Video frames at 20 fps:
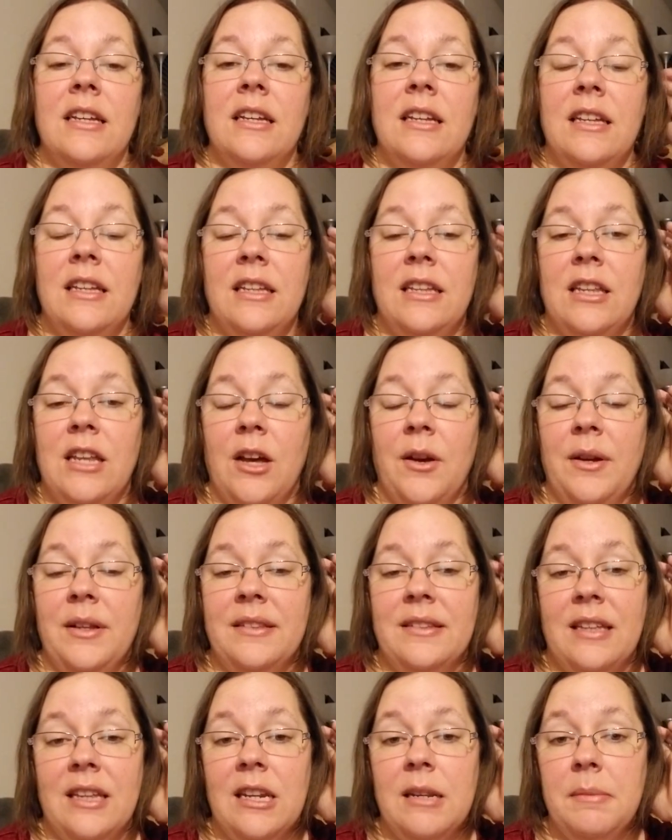
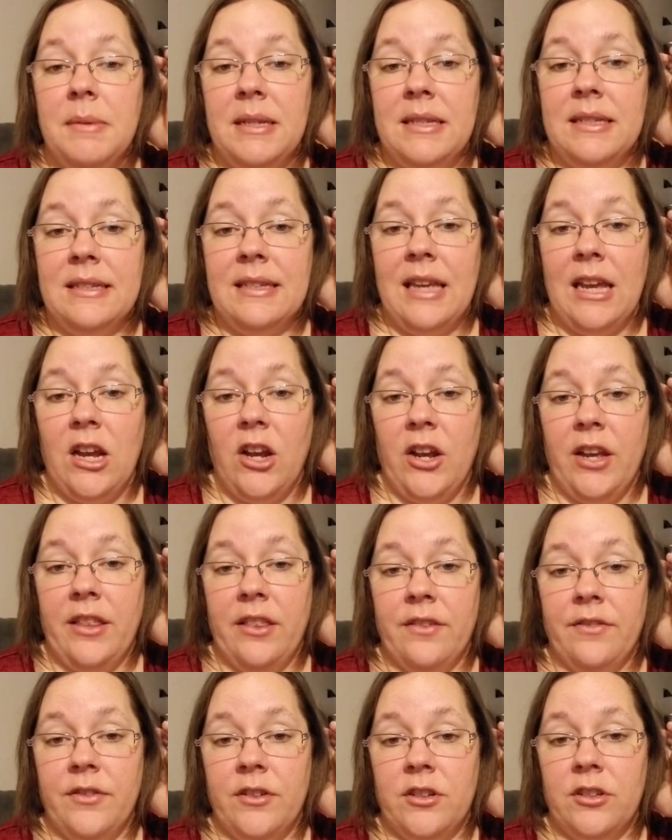It's going to be scary the
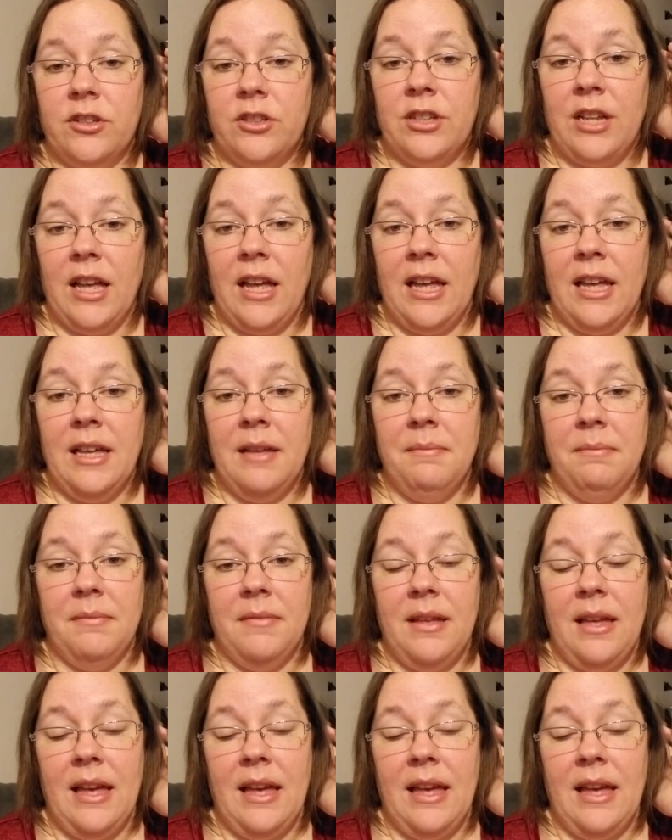first time,